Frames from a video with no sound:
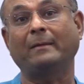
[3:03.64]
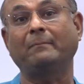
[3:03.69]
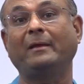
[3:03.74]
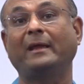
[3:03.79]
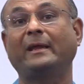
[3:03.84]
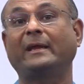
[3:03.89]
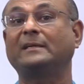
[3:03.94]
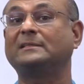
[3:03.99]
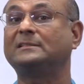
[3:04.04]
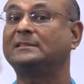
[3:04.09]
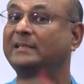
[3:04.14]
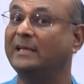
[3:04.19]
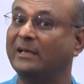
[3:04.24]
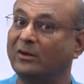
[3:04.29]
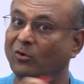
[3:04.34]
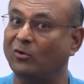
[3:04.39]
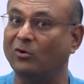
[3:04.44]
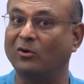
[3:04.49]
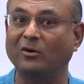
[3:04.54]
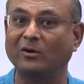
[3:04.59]
make it
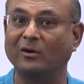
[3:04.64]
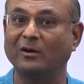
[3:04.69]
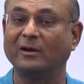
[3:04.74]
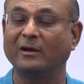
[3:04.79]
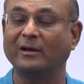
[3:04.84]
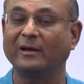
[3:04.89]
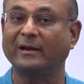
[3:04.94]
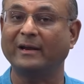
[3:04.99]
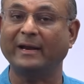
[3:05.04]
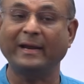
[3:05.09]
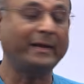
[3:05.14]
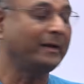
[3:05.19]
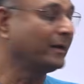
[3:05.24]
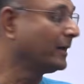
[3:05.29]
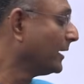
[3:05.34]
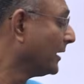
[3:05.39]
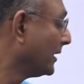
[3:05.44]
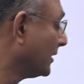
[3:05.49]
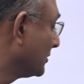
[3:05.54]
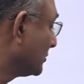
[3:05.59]
0, right?
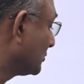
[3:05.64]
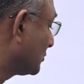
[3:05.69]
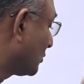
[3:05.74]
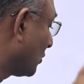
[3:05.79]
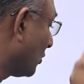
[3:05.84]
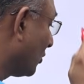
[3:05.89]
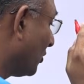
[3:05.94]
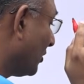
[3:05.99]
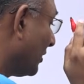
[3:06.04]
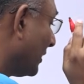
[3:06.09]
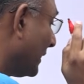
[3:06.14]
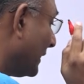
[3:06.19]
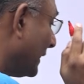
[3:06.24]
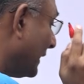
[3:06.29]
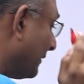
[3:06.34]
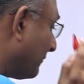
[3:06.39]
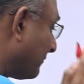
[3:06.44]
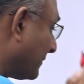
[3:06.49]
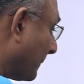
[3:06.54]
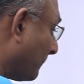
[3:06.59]
So
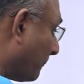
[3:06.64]
if the